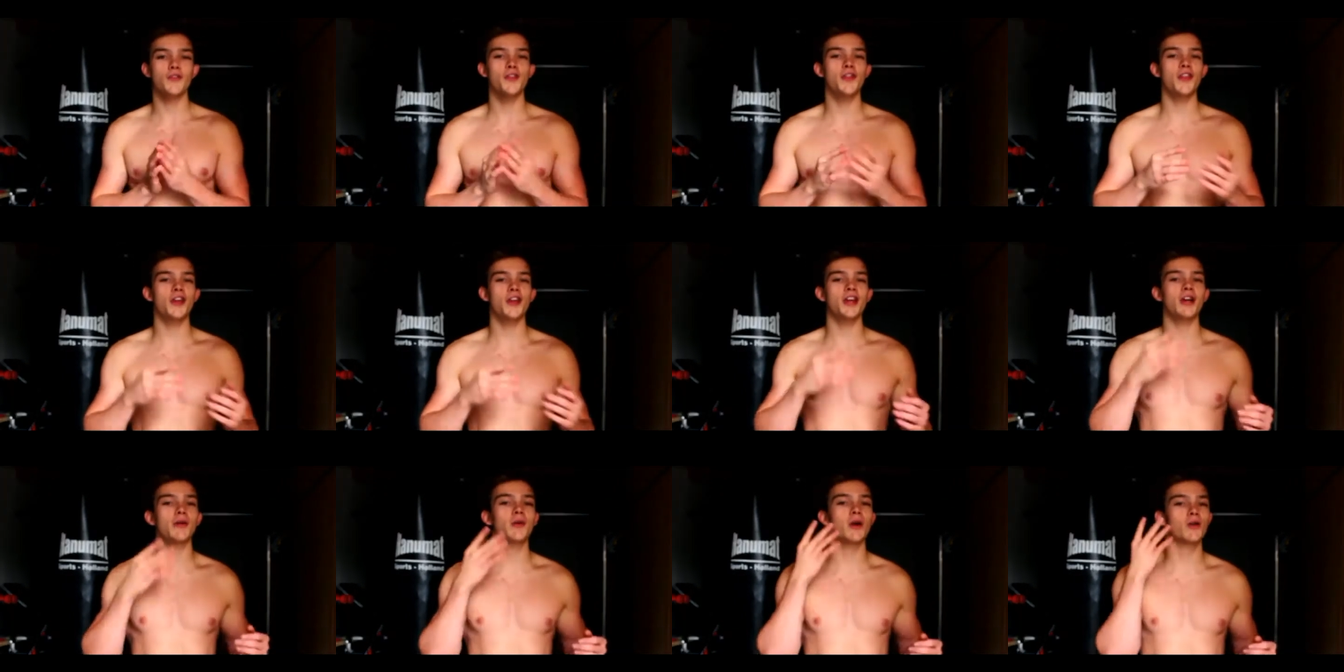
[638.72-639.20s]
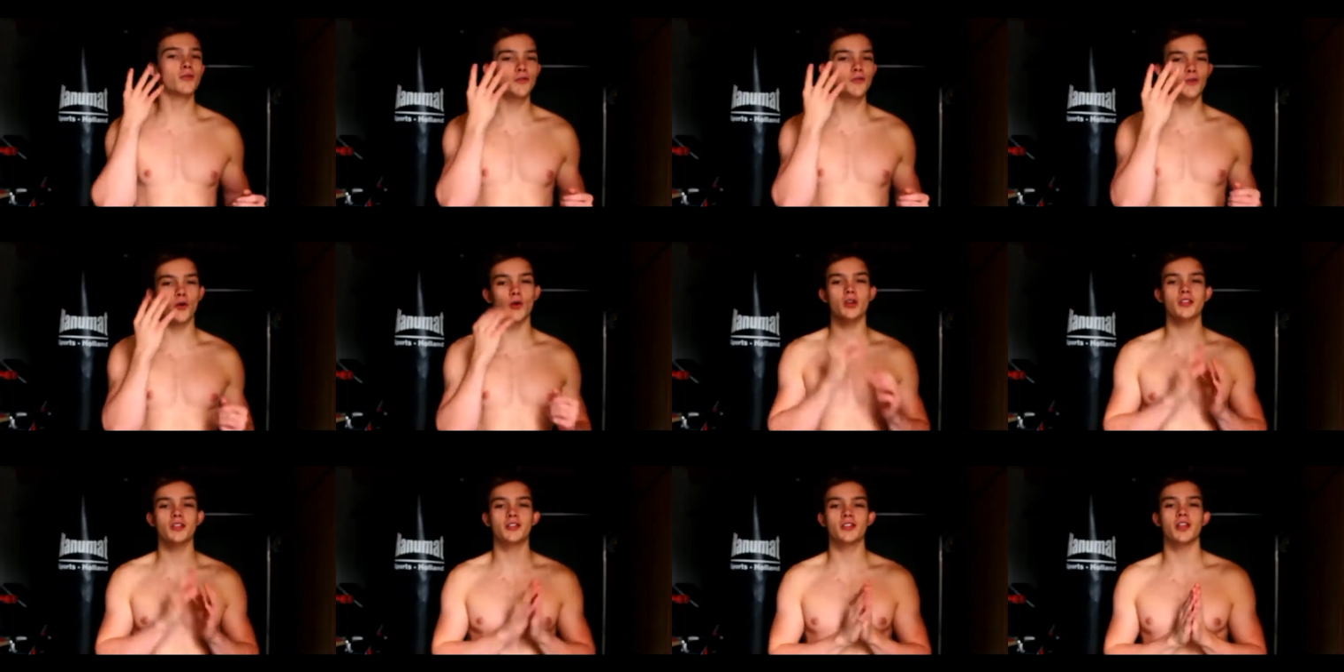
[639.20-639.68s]
Everything around
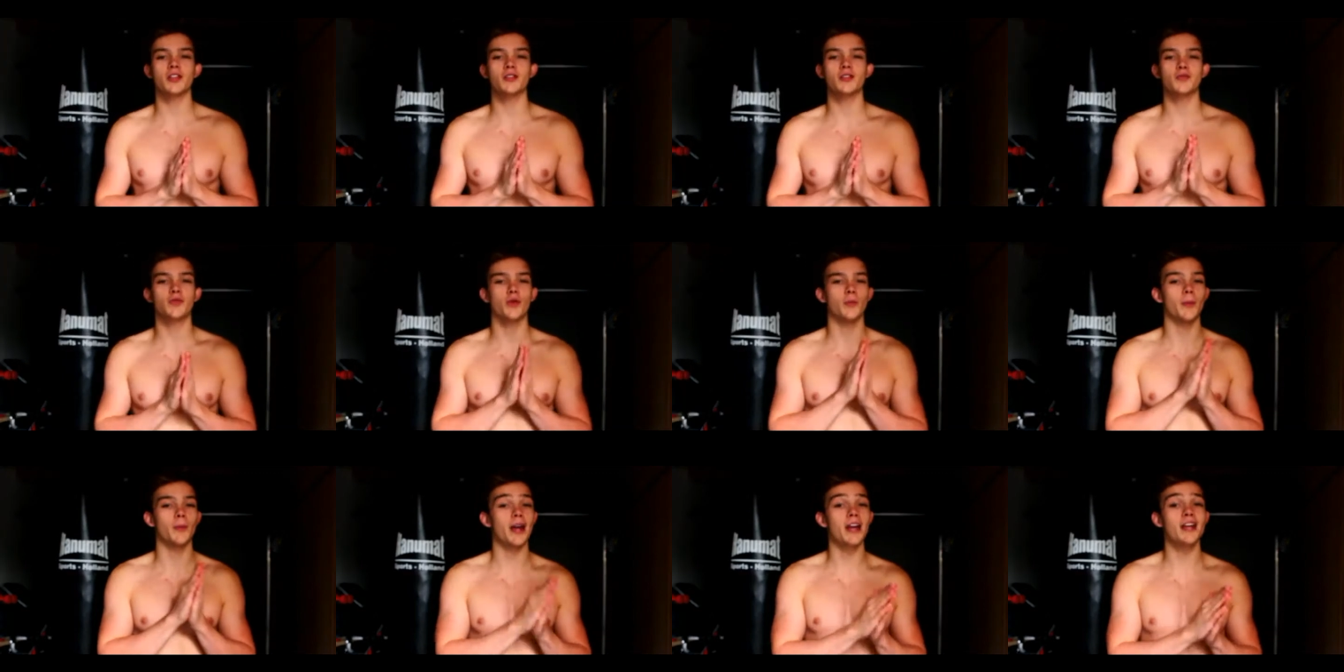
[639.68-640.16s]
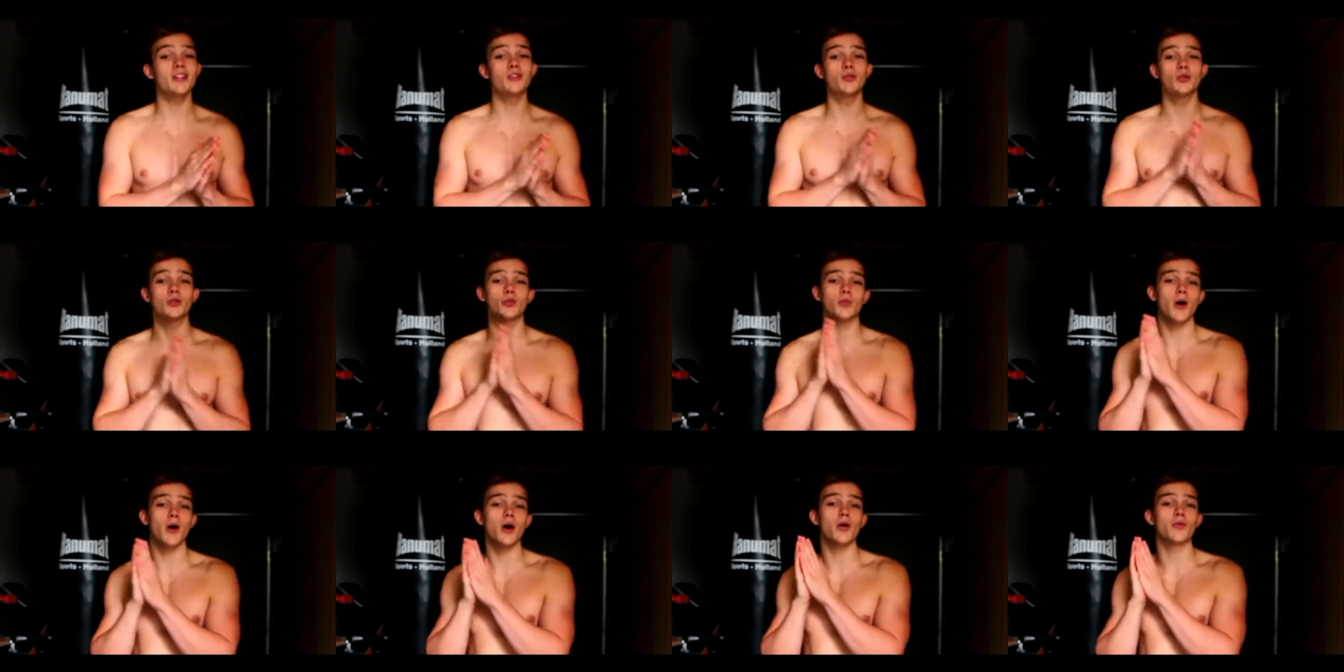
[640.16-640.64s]
four sets from eight
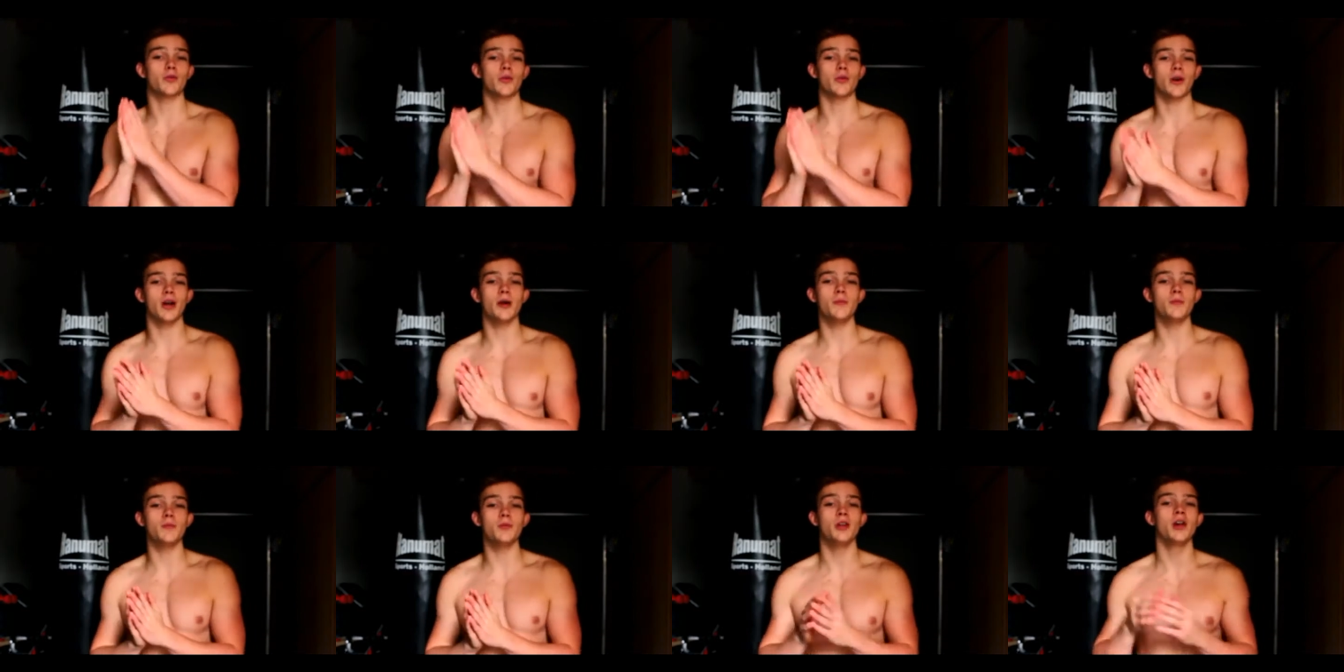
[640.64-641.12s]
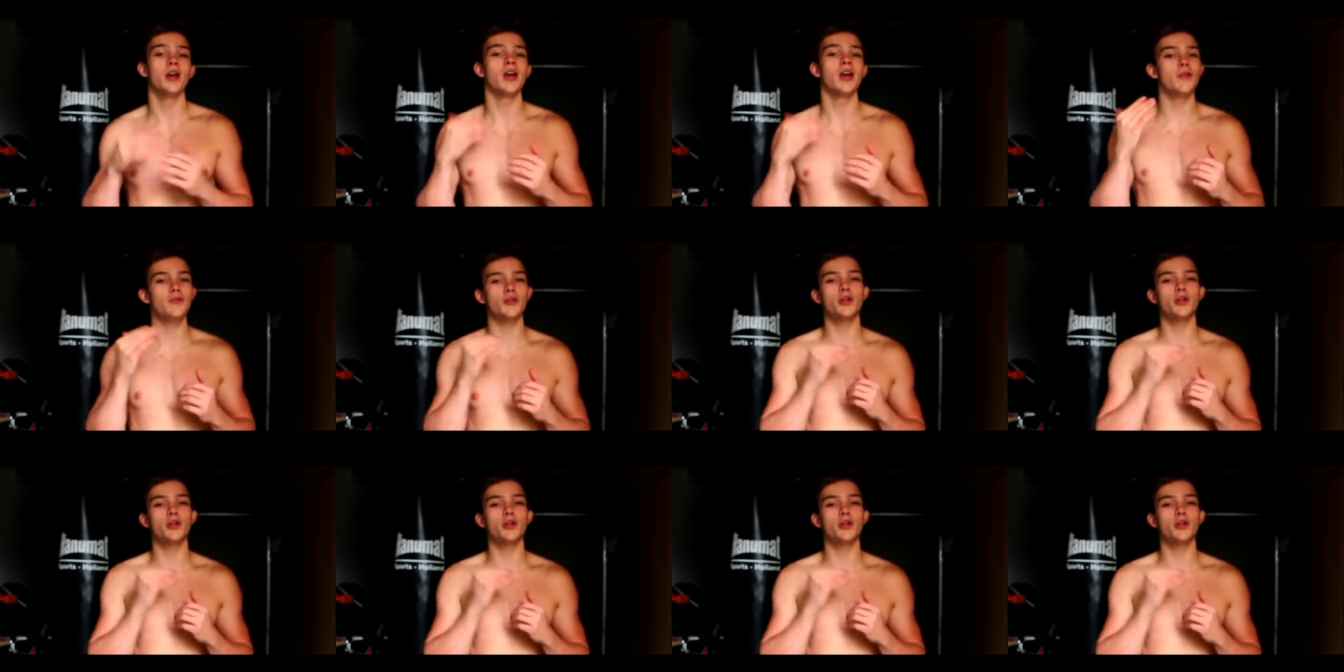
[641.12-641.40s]
to twelve reps.